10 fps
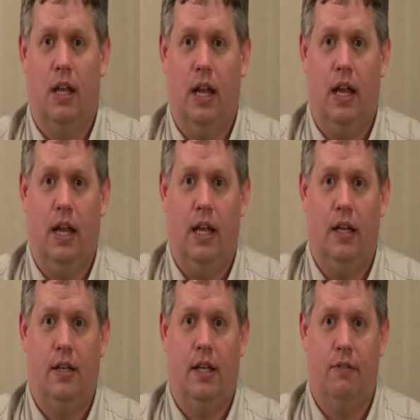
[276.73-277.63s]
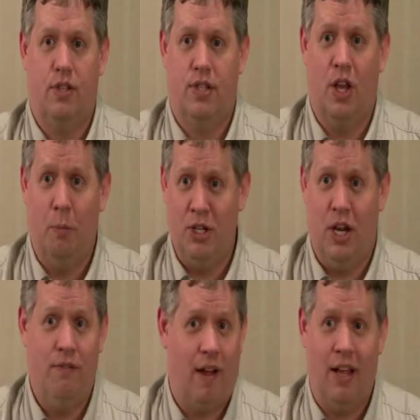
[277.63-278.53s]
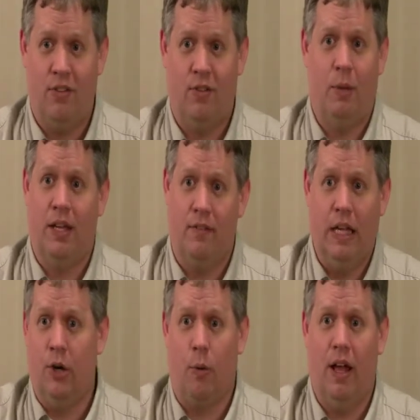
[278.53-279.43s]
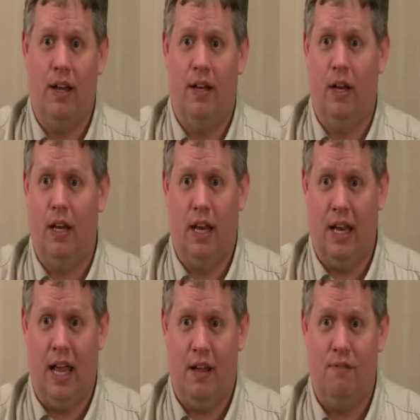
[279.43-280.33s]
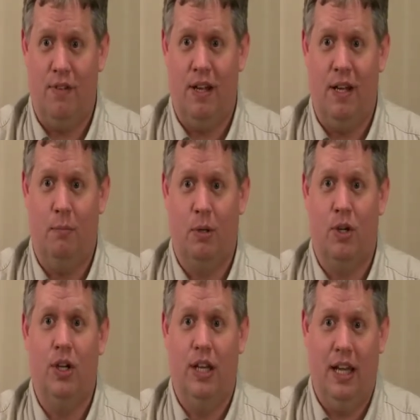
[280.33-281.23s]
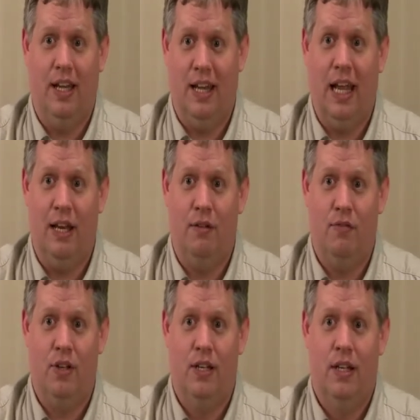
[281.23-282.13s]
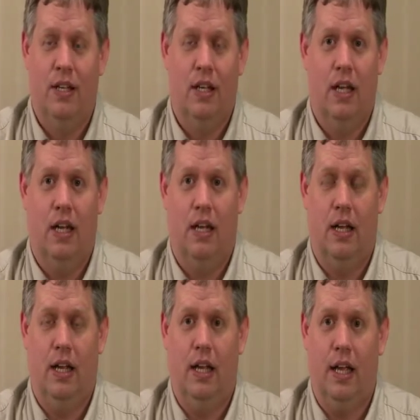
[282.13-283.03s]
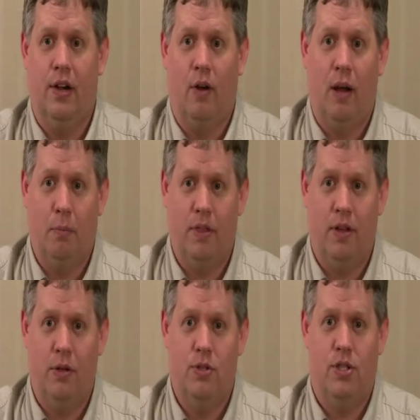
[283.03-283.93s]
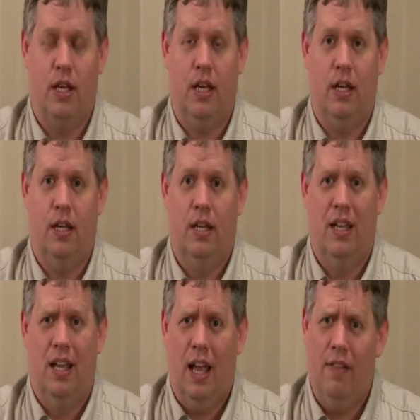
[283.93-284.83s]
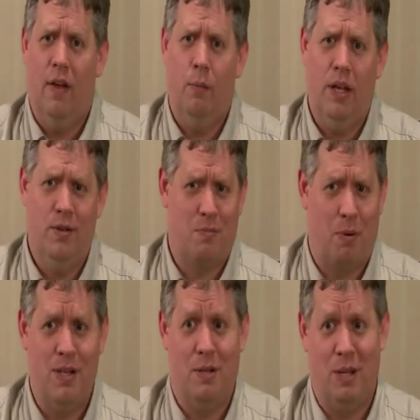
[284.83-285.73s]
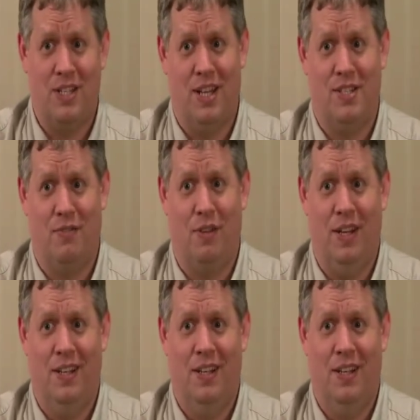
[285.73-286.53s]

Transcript: and gives us the OBJ files that we can link right in and, and have uh, good native uh, interop with those. Uh, and then we use Prism extensively.